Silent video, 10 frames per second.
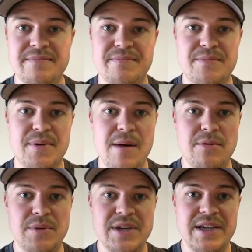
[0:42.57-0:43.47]

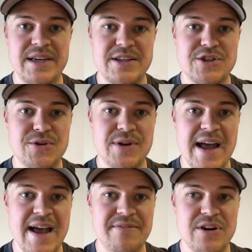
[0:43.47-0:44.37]
probably
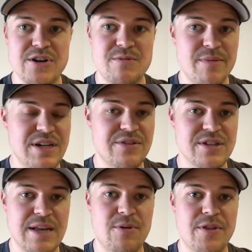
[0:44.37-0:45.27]
2.5 years, pretty much ever
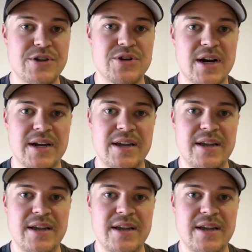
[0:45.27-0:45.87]
since I bought the truck.